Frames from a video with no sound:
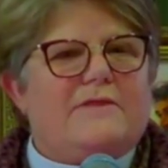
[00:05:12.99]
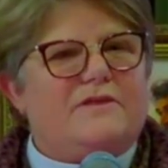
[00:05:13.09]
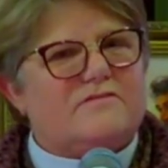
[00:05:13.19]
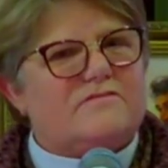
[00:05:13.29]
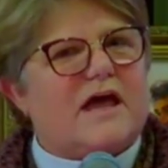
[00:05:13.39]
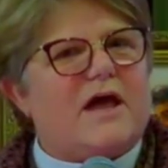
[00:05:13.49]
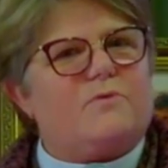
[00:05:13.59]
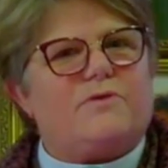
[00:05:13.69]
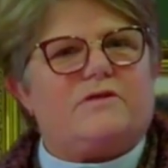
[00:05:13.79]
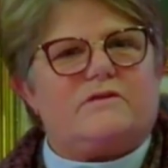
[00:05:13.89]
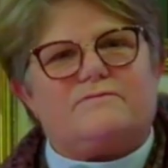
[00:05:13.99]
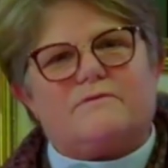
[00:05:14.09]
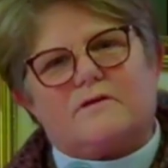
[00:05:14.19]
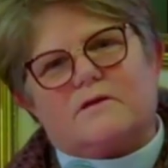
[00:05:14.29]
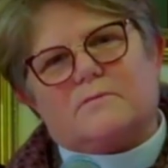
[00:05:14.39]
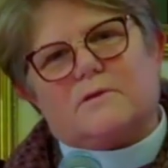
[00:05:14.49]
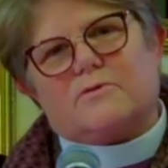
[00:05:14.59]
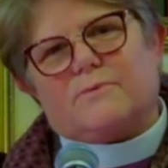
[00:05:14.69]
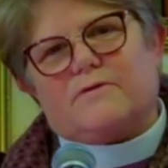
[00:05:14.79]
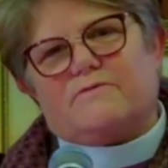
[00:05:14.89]
and this time with a different
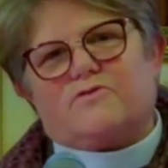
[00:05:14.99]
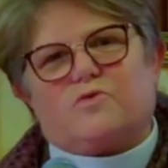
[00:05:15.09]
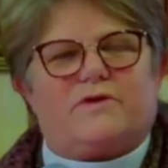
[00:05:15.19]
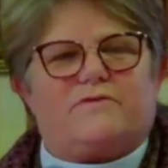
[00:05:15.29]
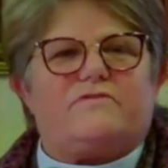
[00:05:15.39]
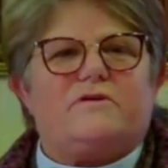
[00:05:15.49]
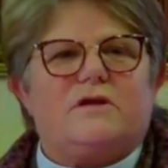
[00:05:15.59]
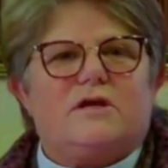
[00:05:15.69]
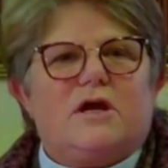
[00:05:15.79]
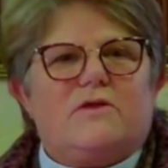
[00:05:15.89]
little bit of a twist,